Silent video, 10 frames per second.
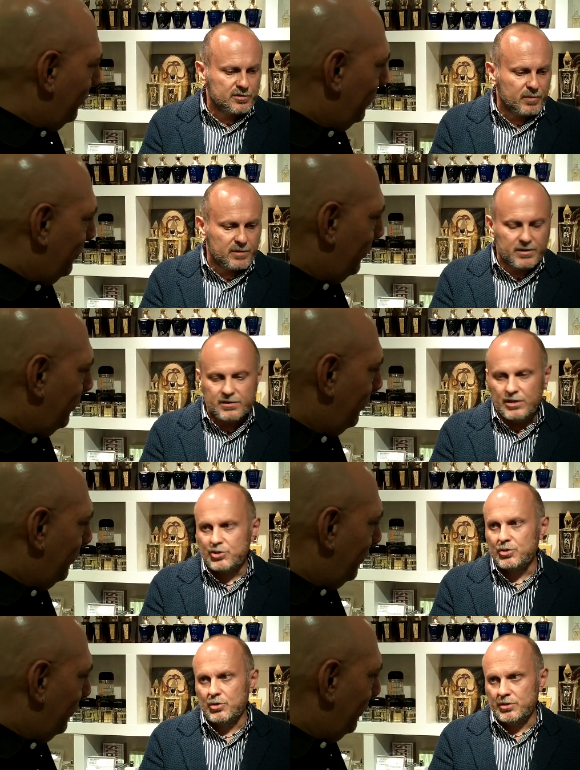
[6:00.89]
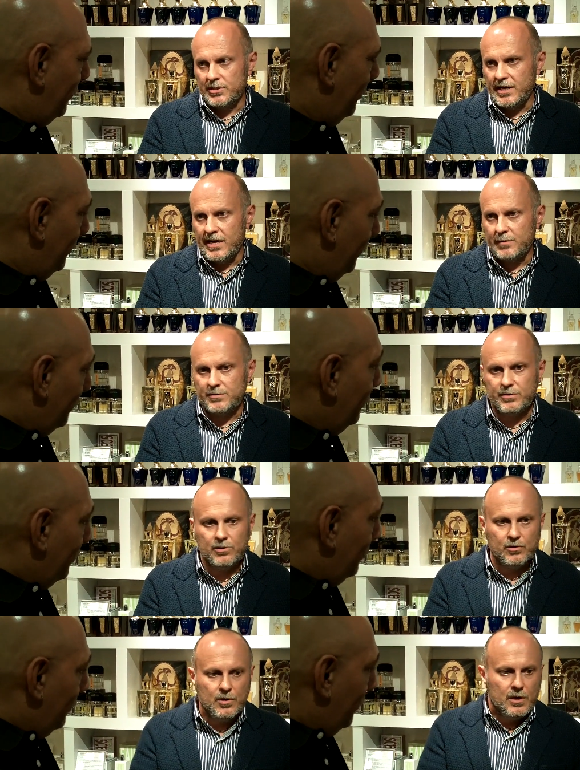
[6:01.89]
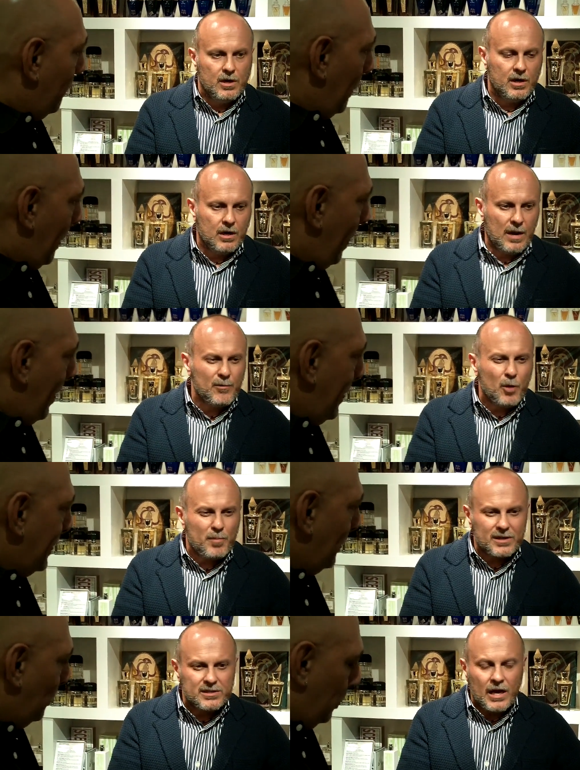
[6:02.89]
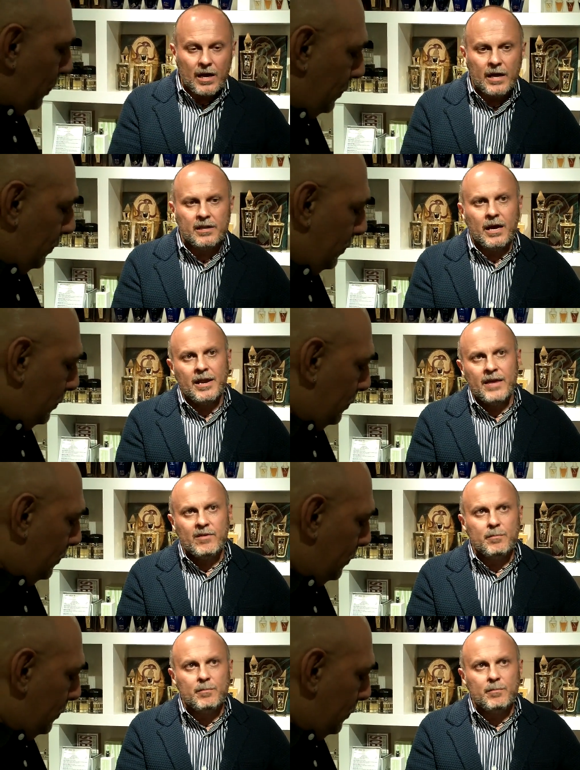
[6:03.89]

Speaker 1: we do experimentation all the time. So uh, I'm not parti- I, I, have